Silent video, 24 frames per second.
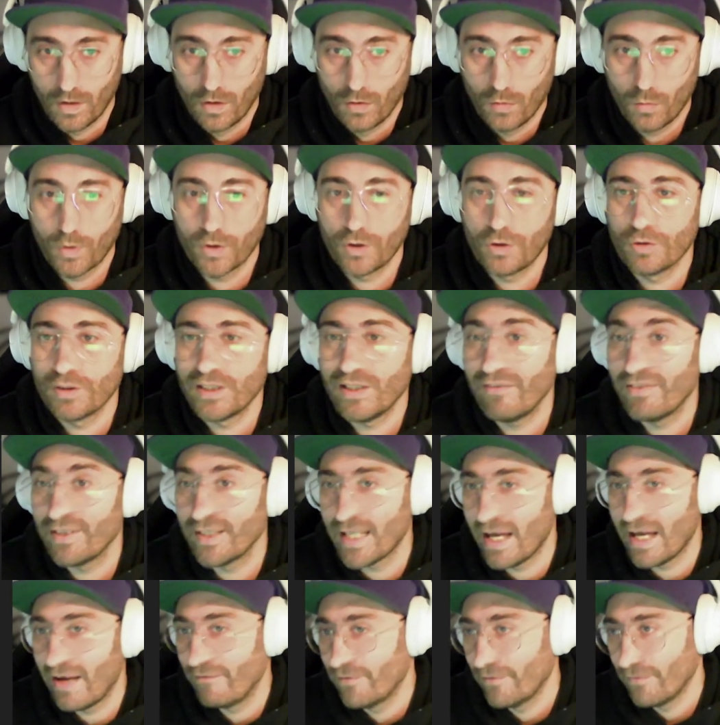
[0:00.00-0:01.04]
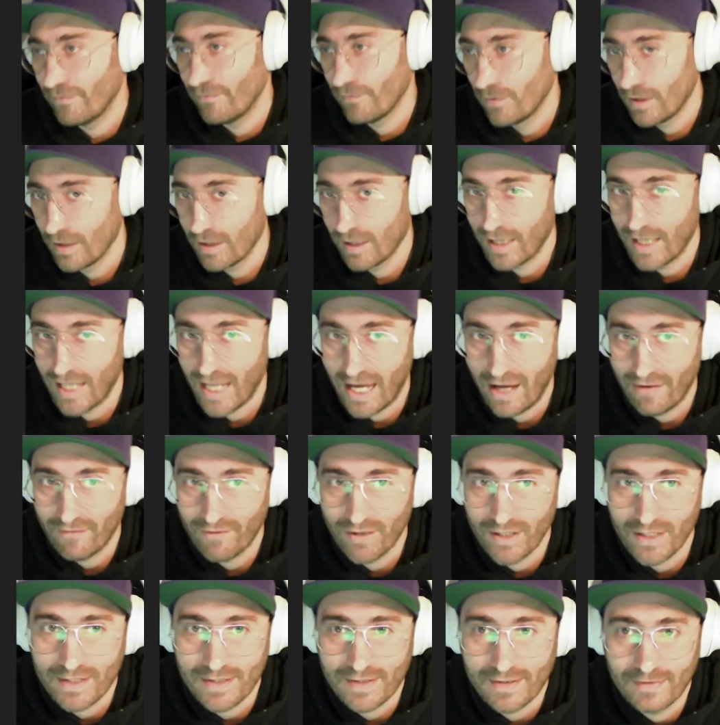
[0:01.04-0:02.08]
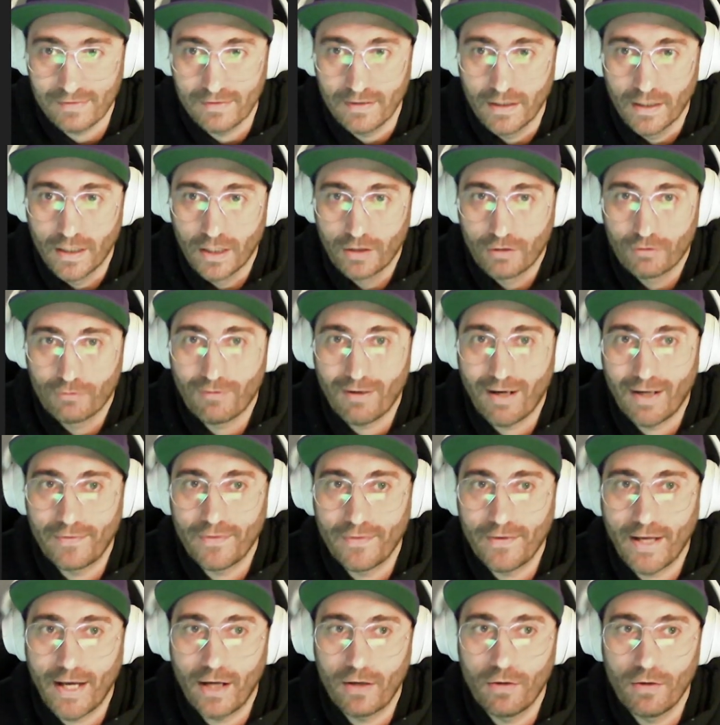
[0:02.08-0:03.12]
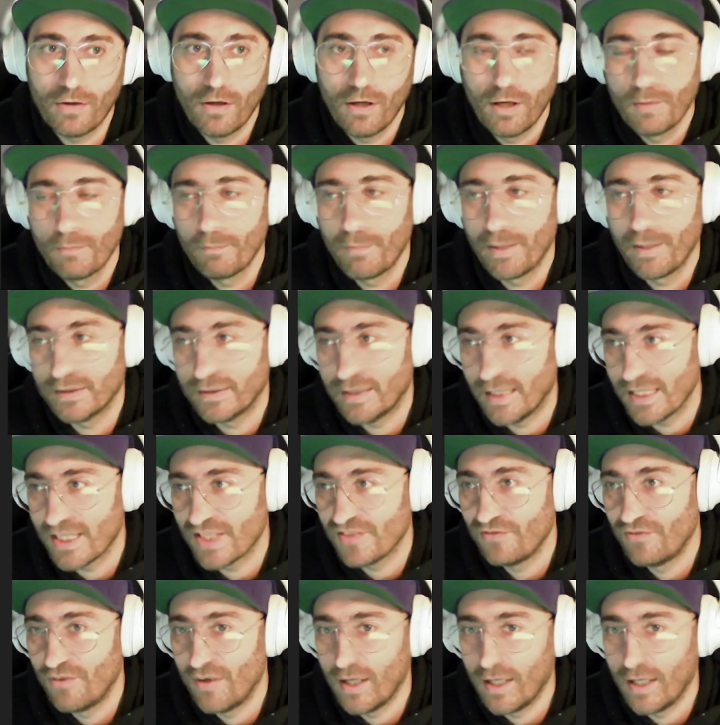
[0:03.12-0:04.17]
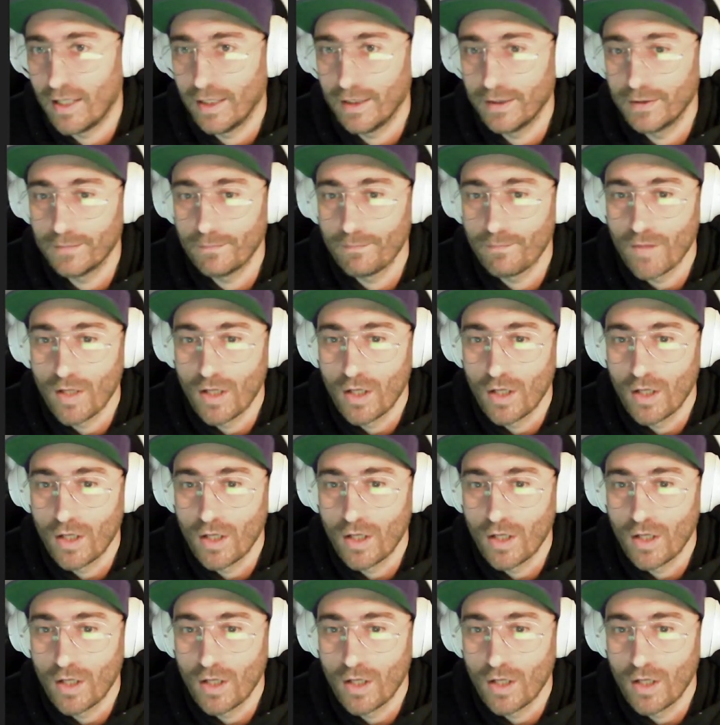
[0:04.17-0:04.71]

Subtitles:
we don't even have levels right now, but that's fine.